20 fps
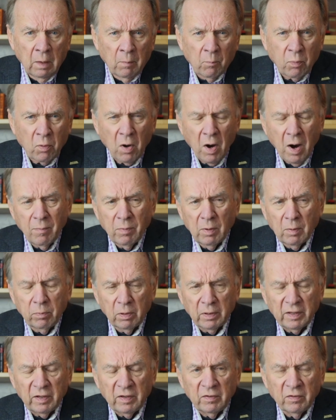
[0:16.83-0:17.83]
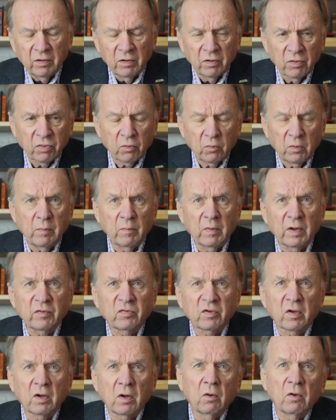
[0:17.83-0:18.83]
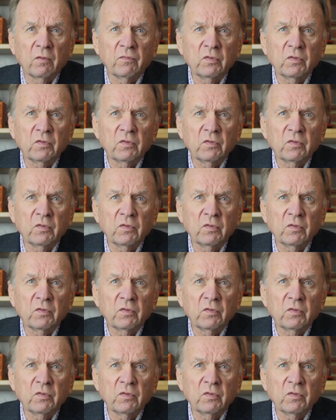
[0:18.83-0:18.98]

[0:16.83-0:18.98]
Probably three months ago,